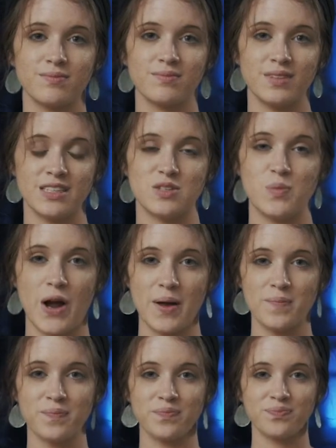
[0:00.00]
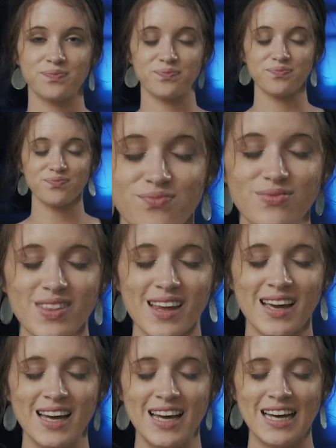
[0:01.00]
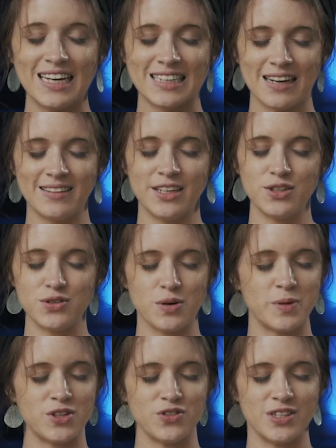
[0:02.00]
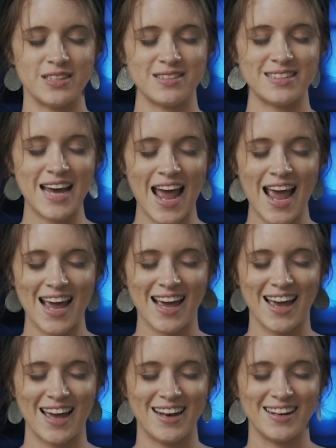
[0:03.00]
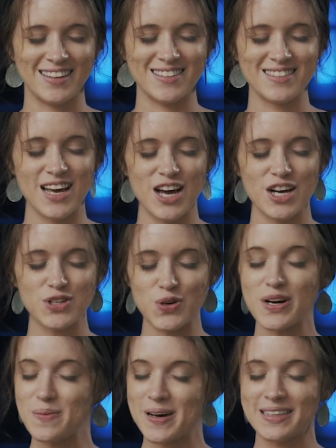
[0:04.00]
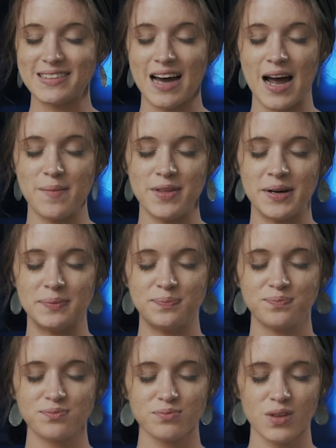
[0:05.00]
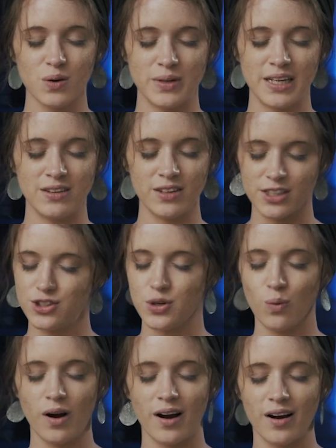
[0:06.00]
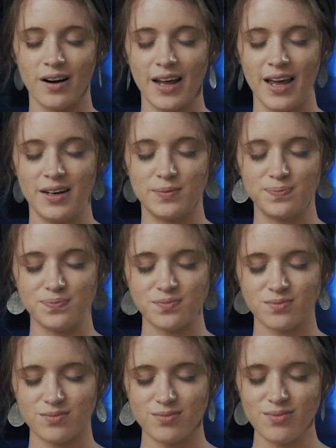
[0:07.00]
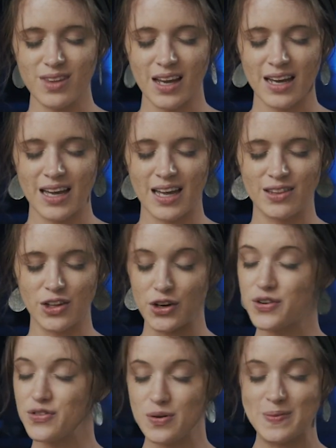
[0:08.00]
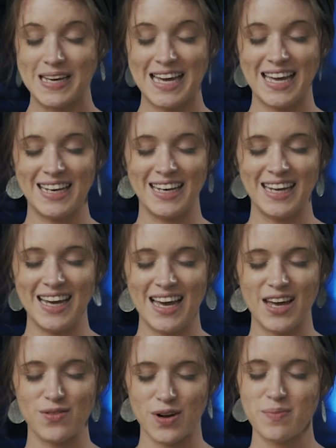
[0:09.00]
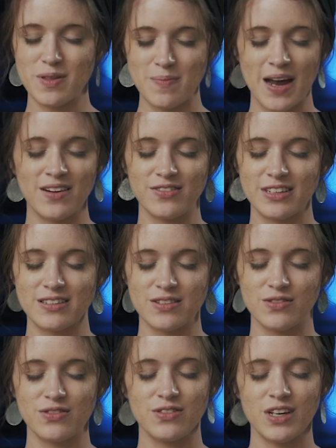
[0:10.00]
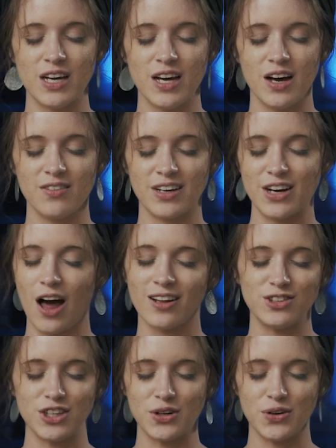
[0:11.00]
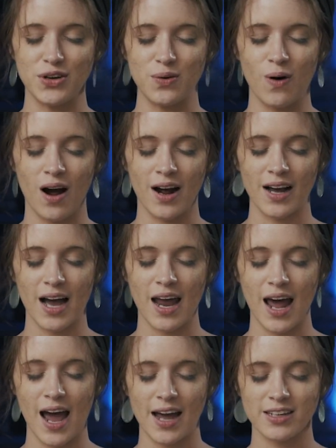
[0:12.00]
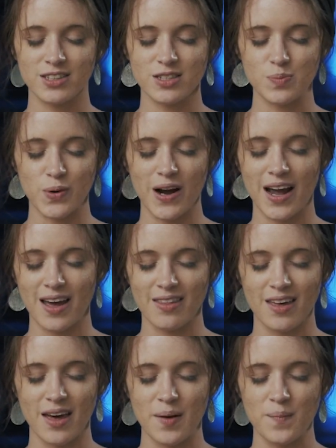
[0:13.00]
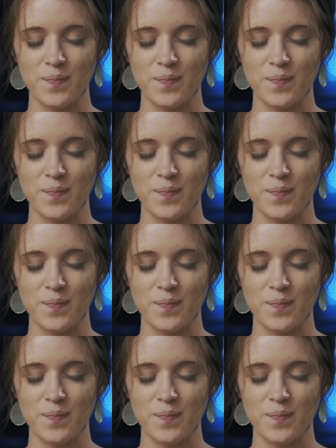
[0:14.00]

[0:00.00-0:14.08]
Let's pray. God, thank you so much for this day and this short amount of time that we can look at your word and learn from it and reap the benefits of acknowledging who you are. God, I just pray that